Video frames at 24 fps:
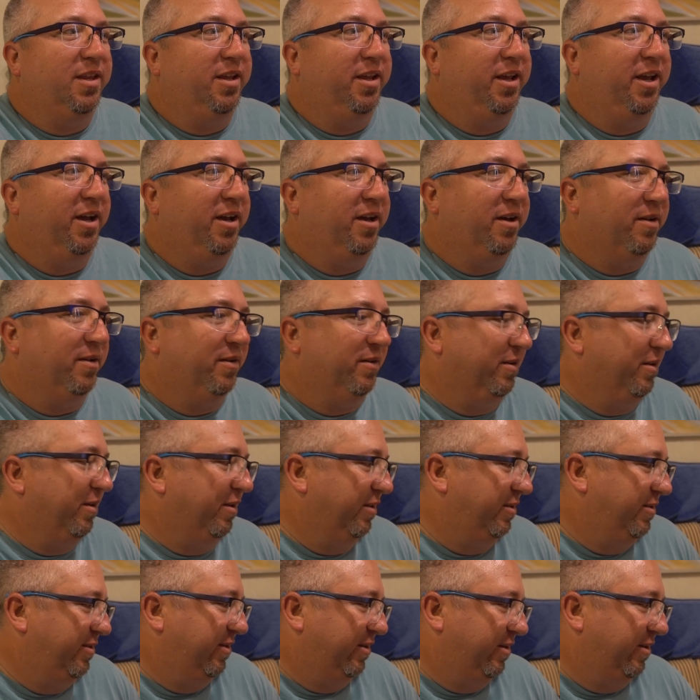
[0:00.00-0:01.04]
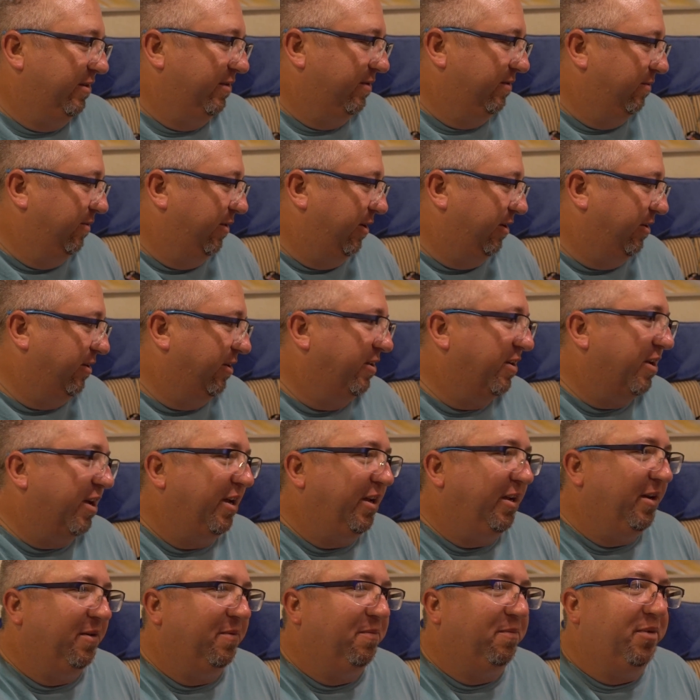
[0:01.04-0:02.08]
Yeah, we had a good
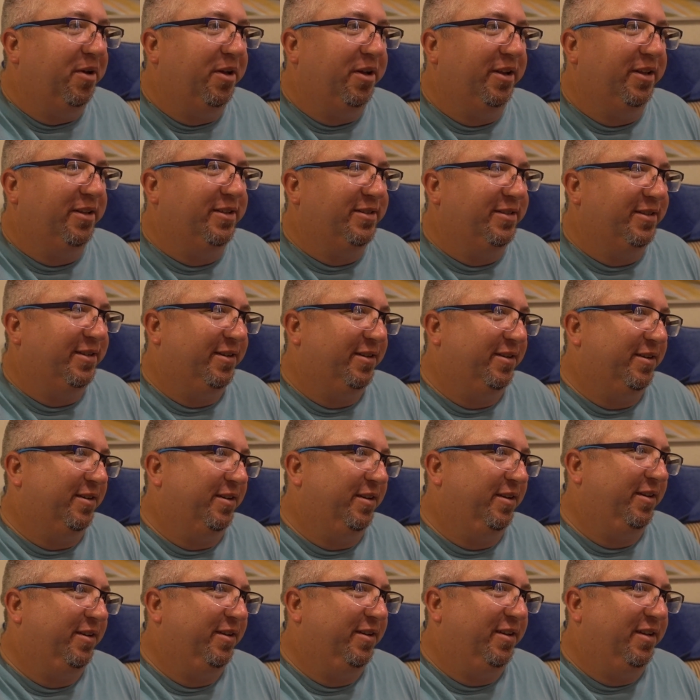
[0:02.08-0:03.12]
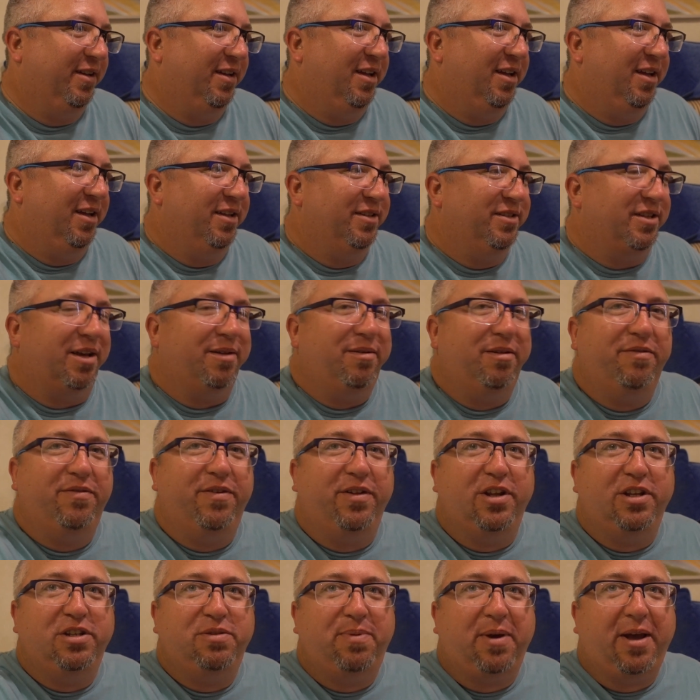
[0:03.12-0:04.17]
night, but it's time to
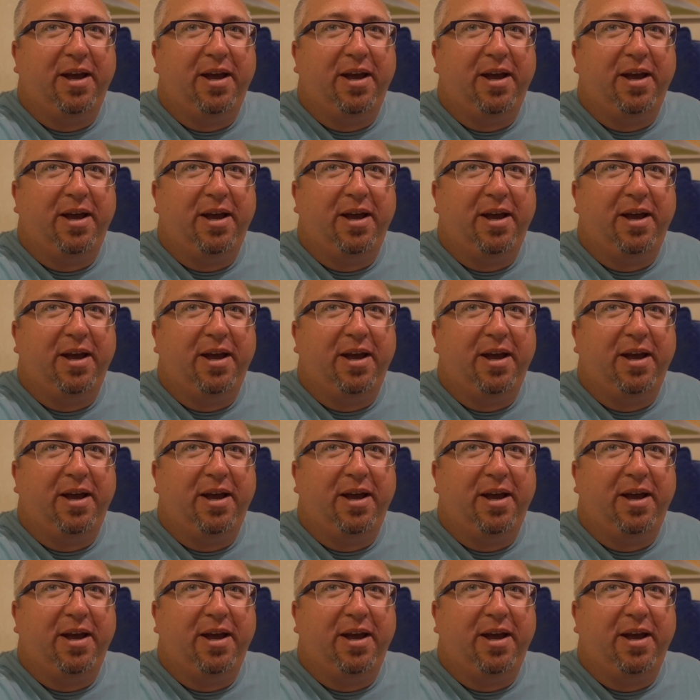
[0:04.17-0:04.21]
finish